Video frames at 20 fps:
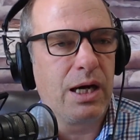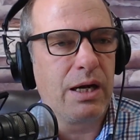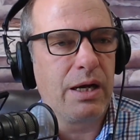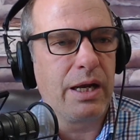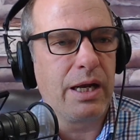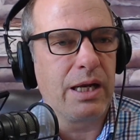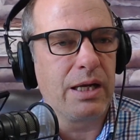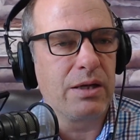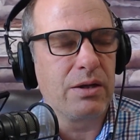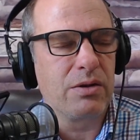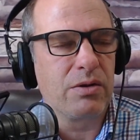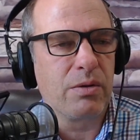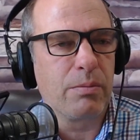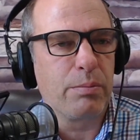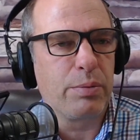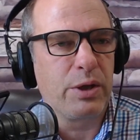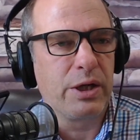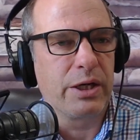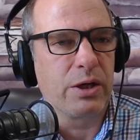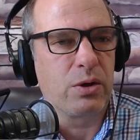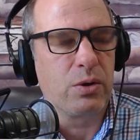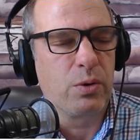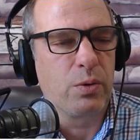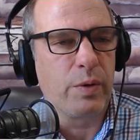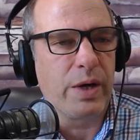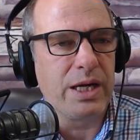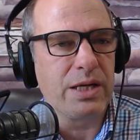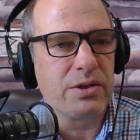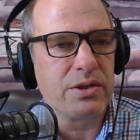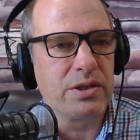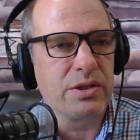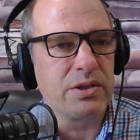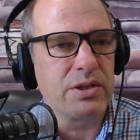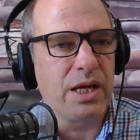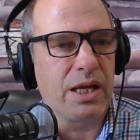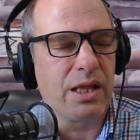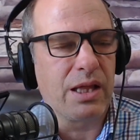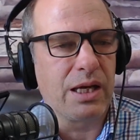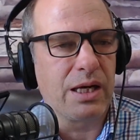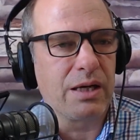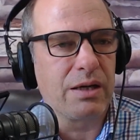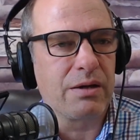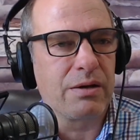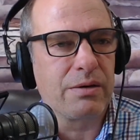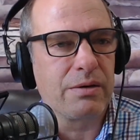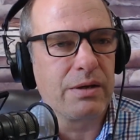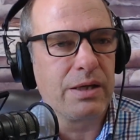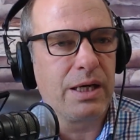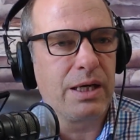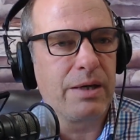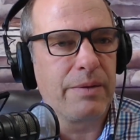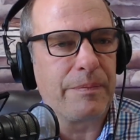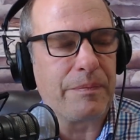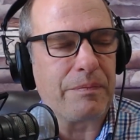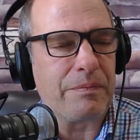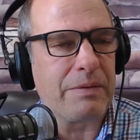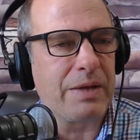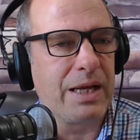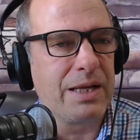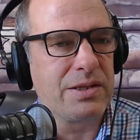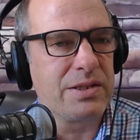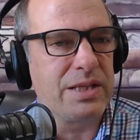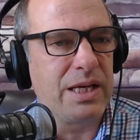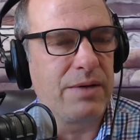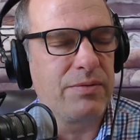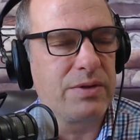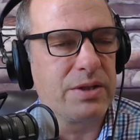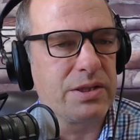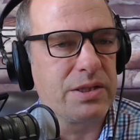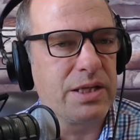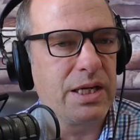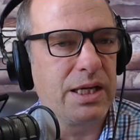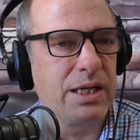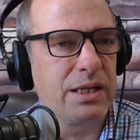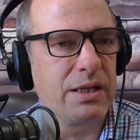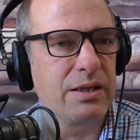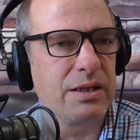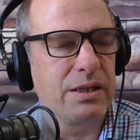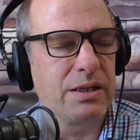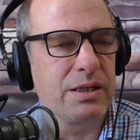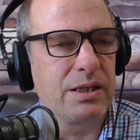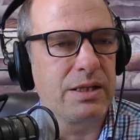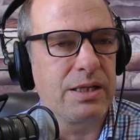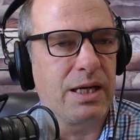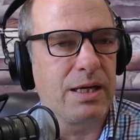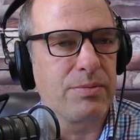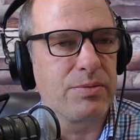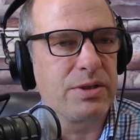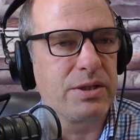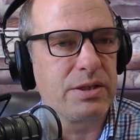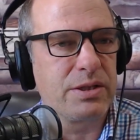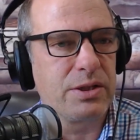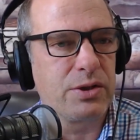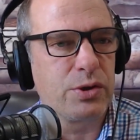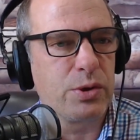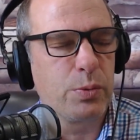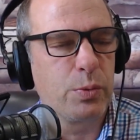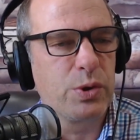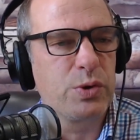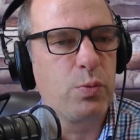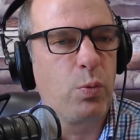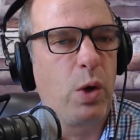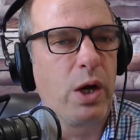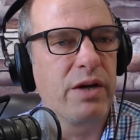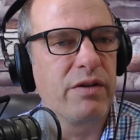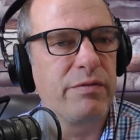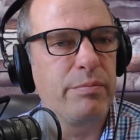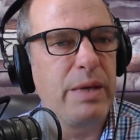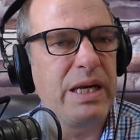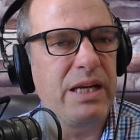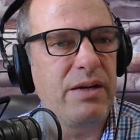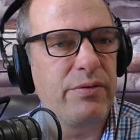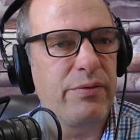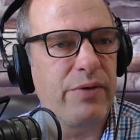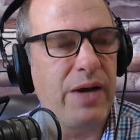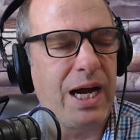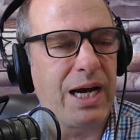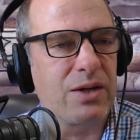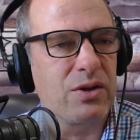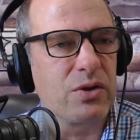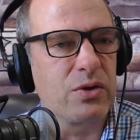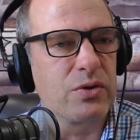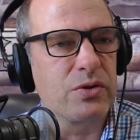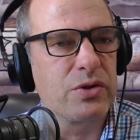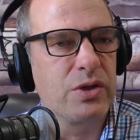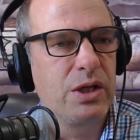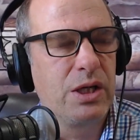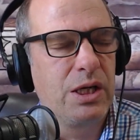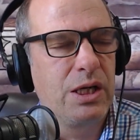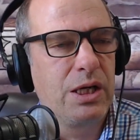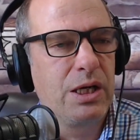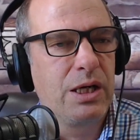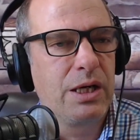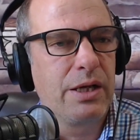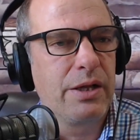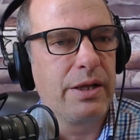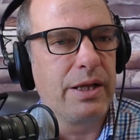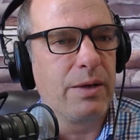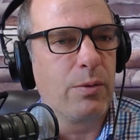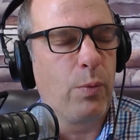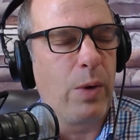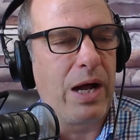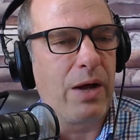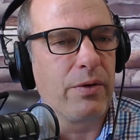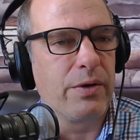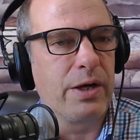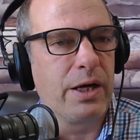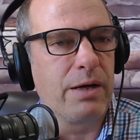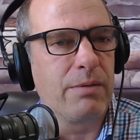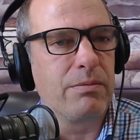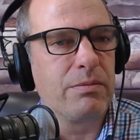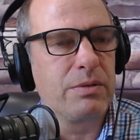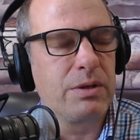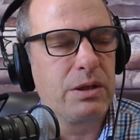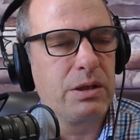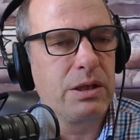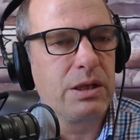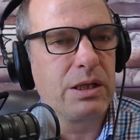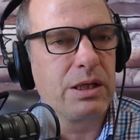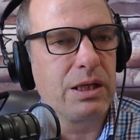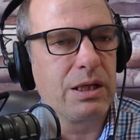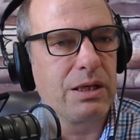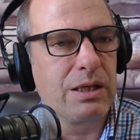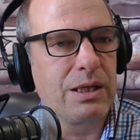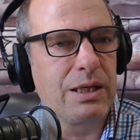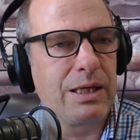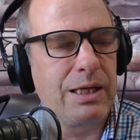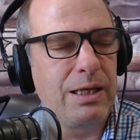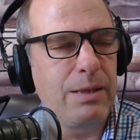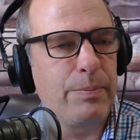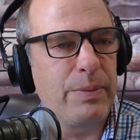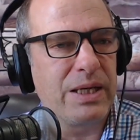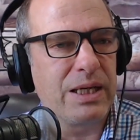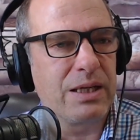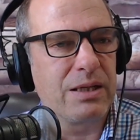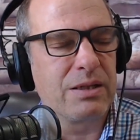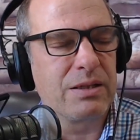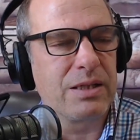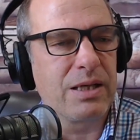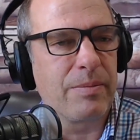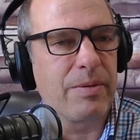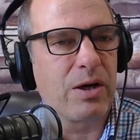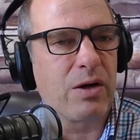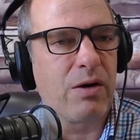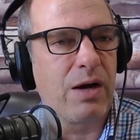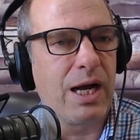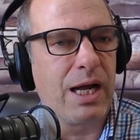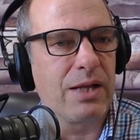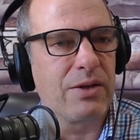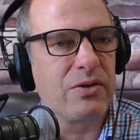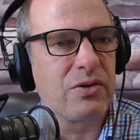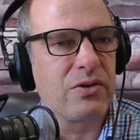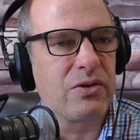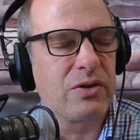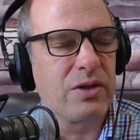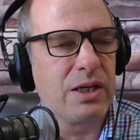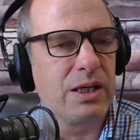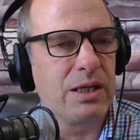in political races? I think it's safe to say that the Dobbs decision was one of many factors that wound up keeping Democrats